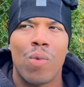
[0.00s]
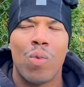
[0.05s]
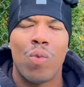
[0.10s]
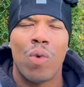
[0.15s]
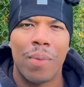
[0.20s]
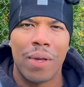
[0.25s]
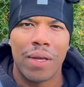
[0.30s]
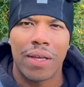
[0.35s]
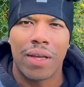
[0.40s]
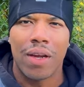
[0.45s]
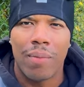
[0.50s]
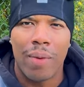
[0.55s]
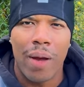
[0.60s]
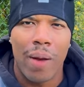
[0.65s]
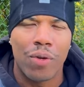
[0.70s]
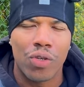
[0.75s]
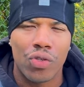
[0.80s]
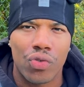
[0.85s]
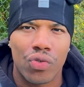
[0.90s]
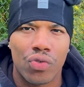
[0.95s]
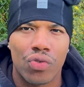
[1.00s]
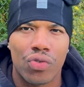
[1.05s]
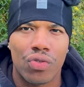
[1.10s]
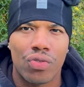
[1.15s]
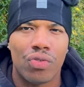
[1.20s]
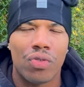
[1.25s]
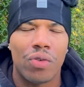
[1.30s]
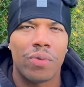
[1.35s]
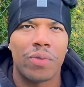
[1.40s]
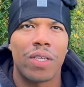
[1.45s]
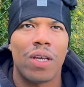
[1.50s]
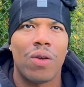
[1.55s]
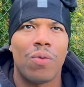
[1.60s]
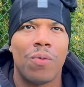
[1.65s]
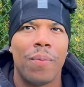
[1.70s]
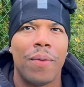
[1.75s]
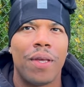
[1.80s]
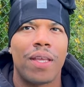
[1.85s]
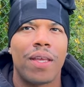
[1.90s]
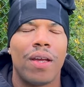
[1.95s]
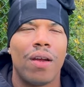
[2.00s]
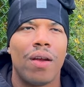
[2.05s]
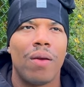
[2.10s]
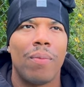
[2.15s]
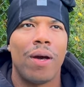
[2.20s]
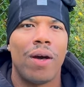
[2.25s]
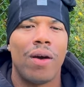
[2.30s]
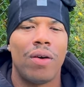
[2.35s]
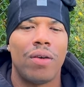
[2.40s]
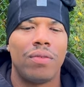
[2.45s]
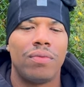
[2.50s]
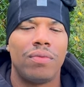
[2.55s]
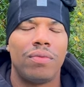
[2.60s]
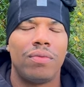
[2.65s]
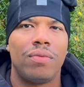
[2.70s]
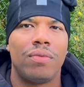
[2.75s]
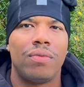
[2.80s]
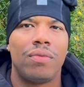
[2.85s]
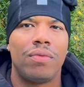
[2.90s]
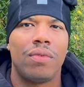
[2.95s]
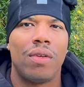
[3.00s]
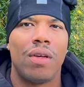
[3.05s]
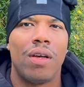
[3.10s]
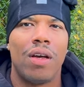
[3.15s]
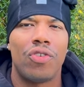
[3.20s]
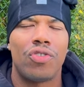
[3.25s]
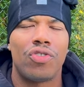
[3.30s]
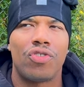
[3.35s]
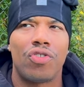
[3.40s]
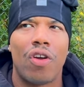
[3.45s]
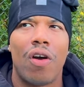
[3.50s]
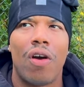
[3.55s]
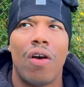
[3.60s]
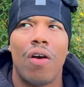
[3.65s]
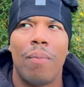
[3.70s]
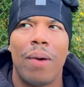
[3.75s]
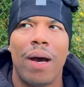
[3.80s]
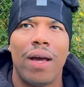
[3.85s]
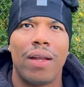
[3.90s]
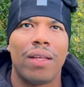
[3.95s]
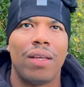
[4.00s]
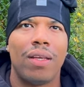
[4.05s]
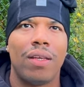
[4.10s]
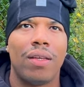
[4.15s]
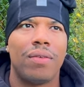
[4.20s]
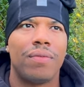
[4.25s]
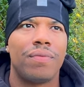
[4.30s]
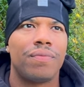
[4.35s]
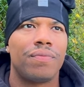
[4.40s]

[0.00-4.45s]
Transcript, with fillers: women care about muscles. You know what I'm saying? Women care about a strong body